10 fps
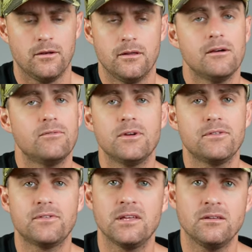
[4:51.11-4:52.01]

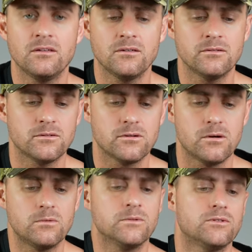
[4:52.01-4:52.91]
everything you're
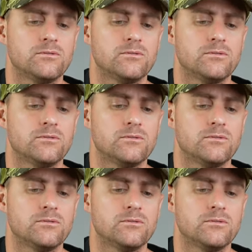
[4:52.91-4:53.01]
going